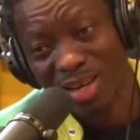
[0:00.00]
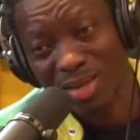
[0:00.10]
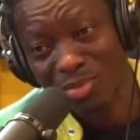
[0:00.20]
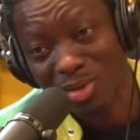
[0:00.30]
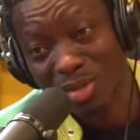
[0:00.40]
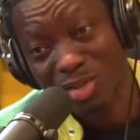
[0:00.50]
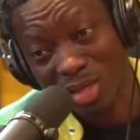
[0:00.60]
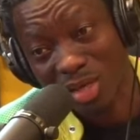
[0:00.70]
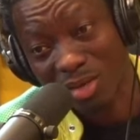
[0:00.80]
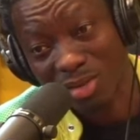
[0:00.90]
you know you want to
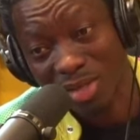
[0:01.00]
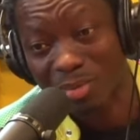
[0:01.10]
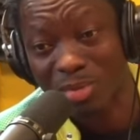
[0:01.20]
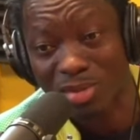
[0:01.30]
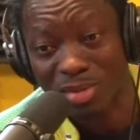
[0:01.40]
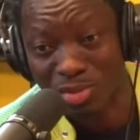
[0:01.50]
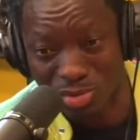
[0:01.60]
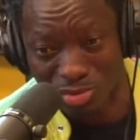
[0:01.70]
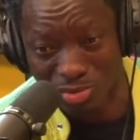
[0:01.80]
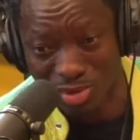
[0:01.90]
jail, then I'ma sue
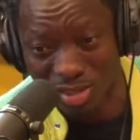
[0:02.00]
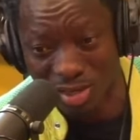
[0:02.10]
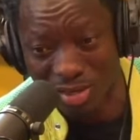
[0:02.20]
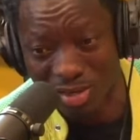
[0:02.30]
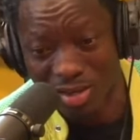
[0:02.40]
you. Okay?